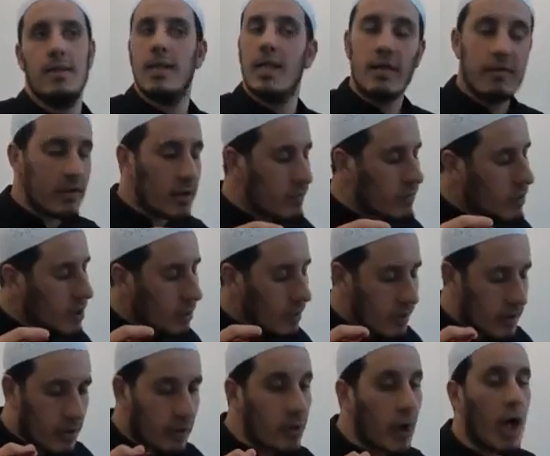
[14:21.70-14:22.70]
even if we're
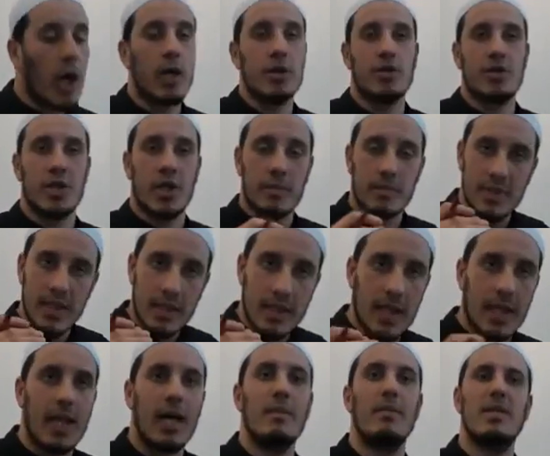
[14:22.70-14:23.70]
going through hardships and
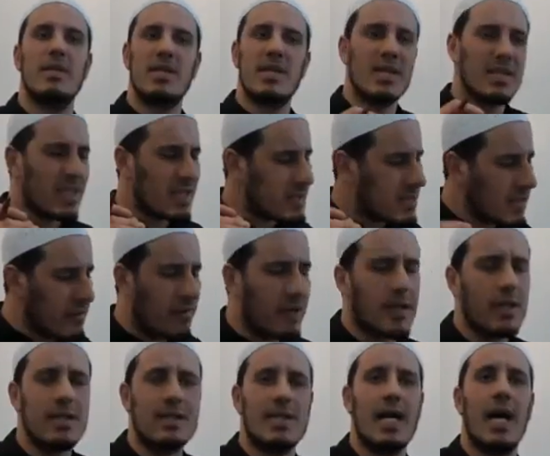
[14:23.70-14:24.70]
calamities and
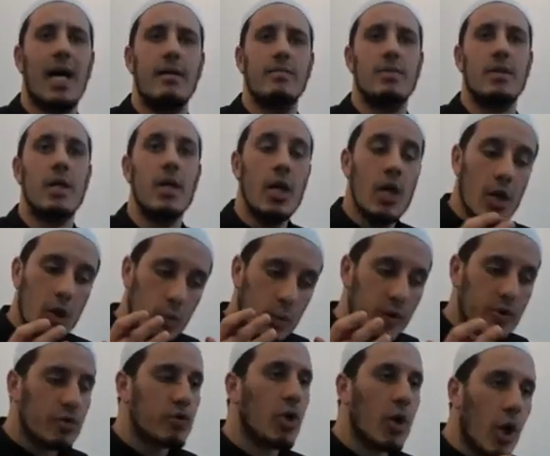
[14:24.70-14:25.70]
difficult times,
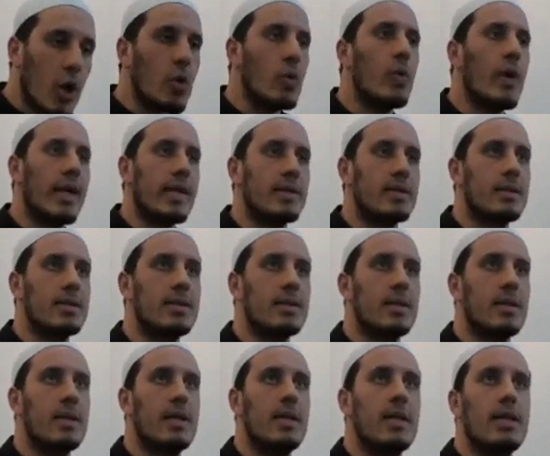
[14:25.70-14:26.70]
we should
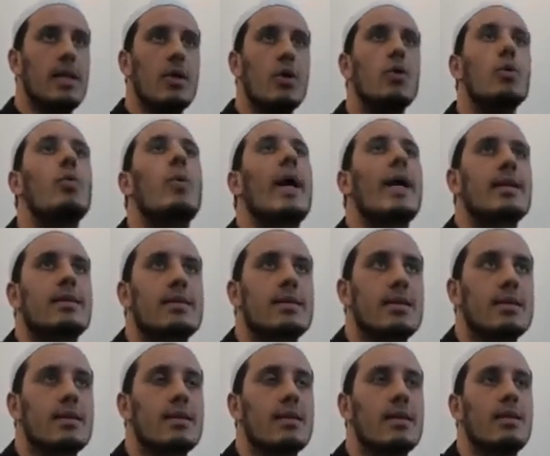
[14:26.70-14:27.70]
always wait
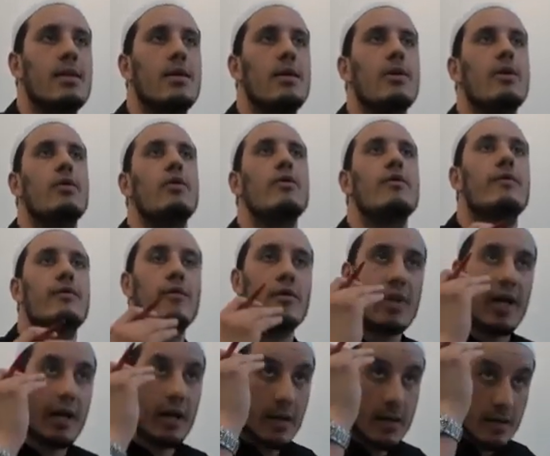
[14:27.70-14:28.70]
for
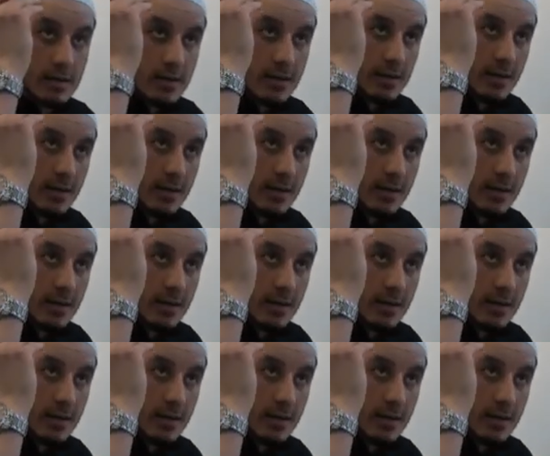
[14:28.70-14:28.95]
that